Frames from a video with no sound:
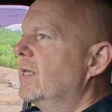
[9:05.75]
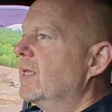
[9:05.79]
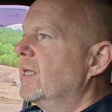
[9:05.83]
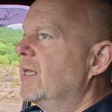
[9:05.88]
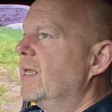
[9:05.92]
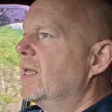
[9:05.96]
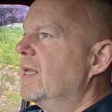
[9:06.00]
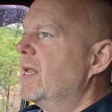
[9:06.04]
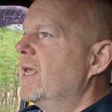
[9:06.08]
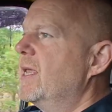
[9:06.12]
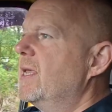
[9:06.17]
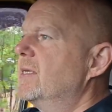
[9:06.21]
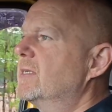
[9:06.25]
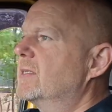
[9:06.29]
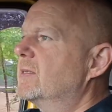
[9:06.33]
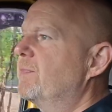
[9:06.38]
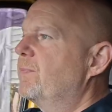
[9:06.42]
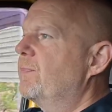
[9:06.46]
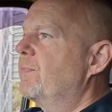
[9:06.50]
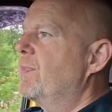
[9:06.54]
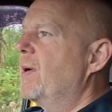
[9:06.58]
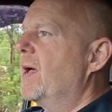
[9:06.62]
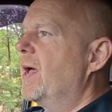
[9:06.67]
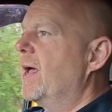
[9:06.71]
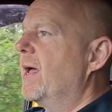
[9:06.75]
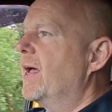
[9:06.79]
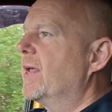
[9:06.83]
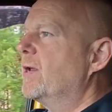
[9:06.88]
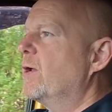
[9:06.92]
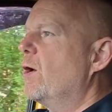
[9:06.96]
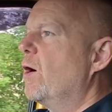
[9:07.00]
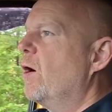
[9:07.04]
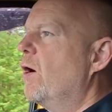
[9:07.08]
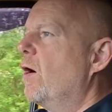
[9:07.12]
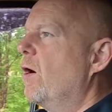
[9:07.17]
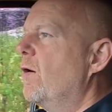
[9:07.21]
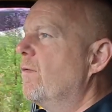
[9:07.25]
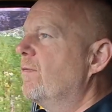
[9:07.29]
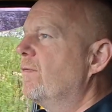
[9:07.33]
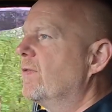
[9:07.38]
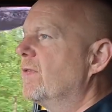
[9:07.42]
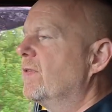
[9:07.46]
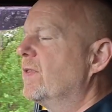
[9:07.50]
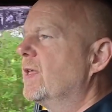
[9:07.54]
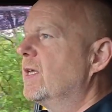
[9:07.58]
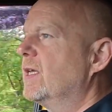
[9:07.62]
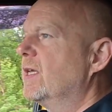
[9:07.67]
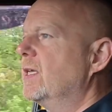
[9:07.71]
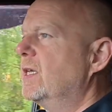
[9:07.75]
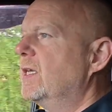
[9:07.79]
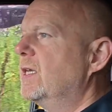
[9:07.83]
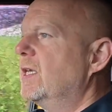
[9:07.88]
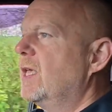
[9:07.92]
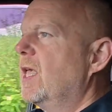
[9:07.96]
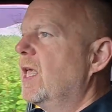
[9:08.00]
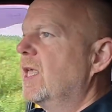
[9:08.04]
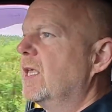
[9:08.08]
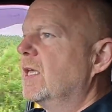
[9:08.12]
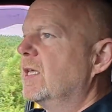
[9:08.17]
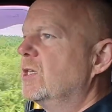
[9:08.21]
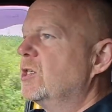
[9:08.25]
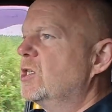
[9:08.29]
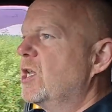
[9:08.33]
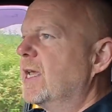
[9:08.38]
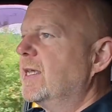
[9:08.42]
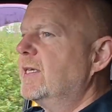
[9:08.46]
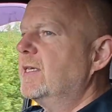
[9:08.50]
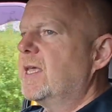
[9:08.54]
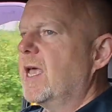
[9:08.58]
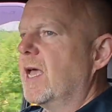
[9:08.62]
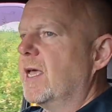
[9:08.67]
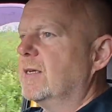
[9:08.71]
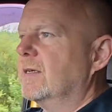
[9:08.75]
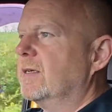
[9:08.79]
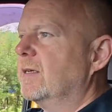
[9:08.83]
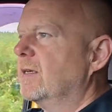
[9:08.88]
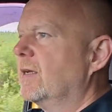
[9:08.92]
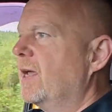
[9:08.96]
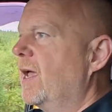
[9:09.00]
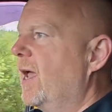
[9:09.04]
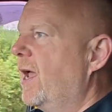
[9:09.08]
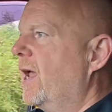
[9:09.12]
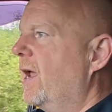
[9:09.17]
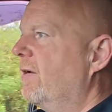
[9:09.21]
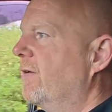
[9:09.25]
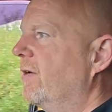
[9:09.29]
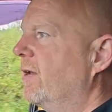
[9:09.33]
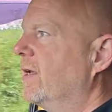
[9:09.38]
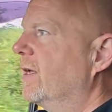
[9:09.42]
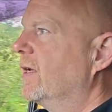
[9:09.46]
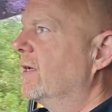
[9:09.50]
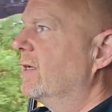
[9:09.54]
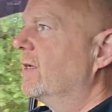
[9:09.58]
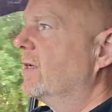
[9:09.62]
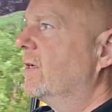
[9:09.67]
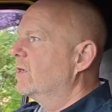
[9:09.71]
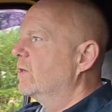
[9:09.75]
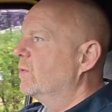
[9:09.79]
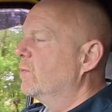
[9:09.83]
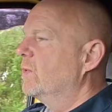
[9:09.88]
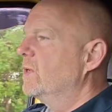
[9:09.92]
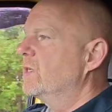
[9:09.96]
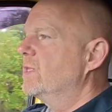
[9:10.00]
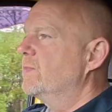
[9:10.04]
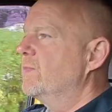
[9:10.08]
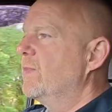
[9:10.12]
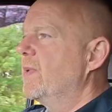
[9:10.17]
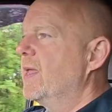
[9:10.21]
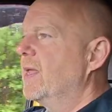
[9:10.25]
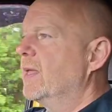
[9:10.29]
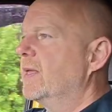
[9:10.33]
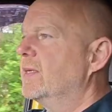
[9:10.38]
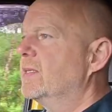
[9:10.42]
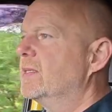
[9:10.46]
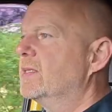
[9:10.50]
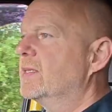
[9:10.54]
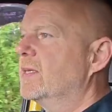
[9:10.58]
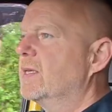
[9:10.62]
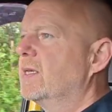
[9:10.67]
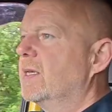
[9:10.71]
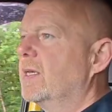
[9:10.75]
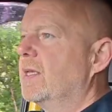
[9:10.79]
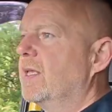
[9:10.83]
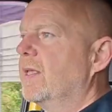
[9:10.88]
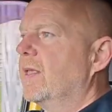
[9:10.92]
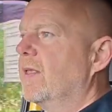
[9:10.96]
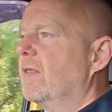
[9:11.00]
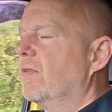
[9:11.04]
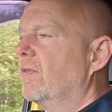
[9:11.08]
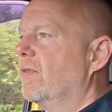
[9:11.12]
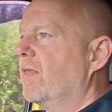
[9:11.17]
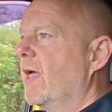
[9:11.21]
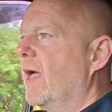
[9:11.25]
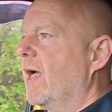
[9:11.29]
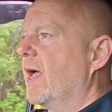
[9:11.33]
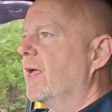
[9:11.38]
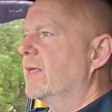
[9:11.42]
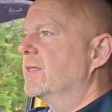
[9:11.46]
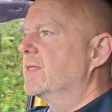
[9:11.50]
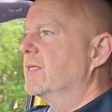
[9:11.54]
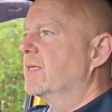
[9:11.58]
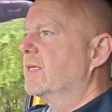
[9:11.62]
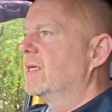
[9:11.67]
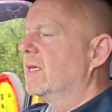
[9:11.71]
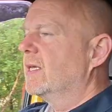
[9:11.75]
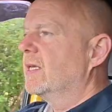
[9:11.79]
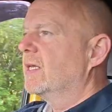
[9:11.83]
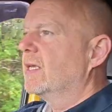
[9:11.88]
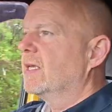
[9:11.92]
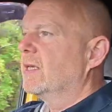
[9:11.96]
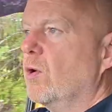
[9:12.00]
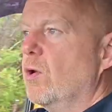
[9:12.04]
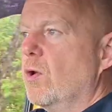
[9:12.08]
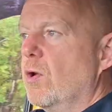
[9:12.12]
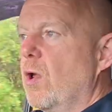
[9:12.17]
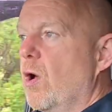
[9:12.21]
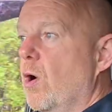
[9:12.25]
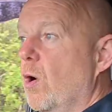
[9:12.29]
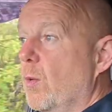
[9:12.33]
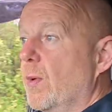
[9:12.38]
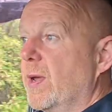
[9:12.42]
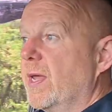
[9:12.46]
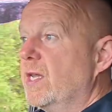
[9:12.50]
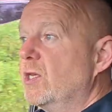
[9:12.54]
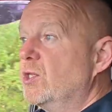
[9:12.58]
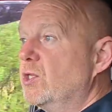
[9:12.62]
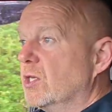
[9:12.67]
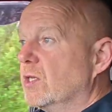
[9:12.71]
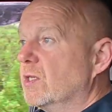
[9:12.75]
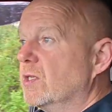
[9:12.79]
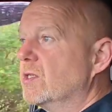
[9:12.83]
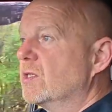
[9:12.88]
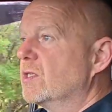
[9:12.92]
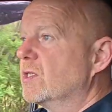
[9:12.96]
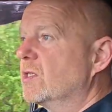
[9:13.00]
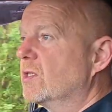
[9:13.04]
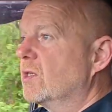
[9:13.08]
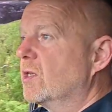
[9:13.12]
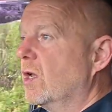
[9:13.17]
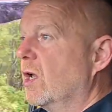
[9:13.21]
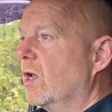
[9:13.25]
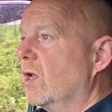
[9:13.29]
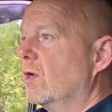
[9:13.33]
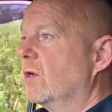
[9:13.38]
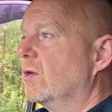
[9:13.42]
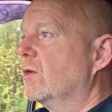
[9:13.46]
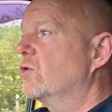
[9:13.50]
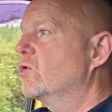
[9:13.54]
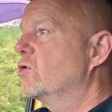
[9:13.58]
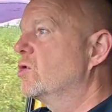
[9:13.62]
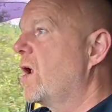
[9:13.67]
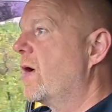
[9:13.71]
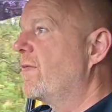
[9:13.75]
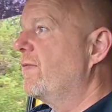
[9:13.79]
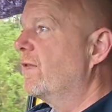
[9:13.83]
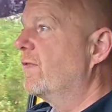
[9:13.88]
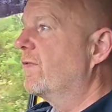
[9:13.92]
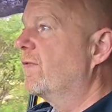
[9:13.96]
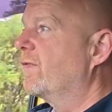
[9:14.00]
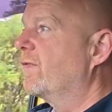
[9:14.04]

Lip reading: it is part of the Schengen area, which means that Norwegians can travel